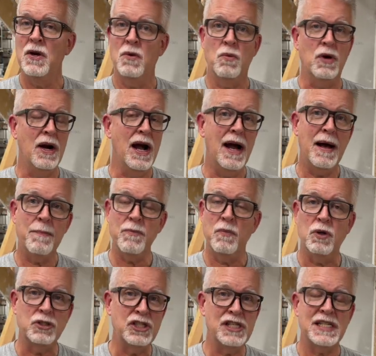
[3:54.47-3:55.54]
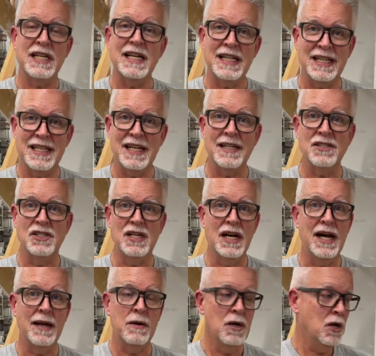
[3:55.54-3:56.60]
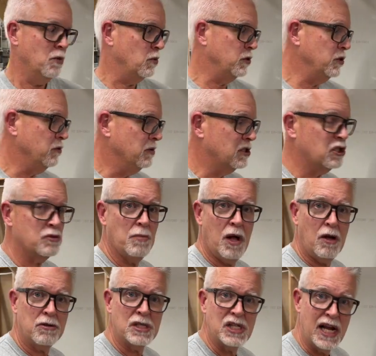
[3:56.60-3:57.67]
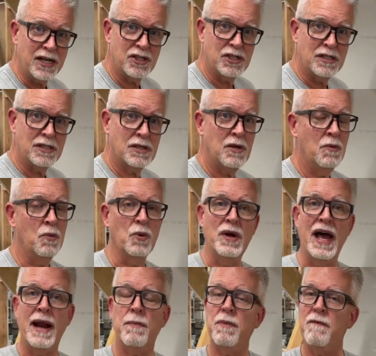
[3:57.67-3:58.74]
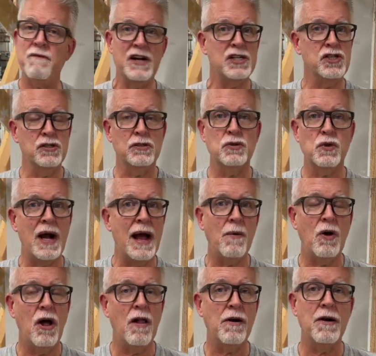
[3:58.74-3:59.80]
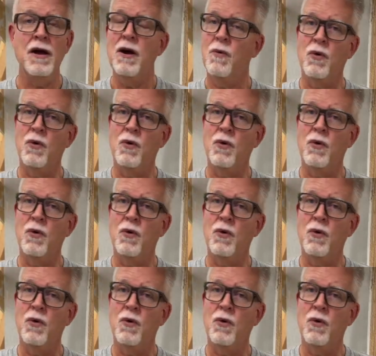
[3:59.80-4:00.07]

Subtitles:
We're just getting things done. We're doing small sections. We're not a professional drywaller.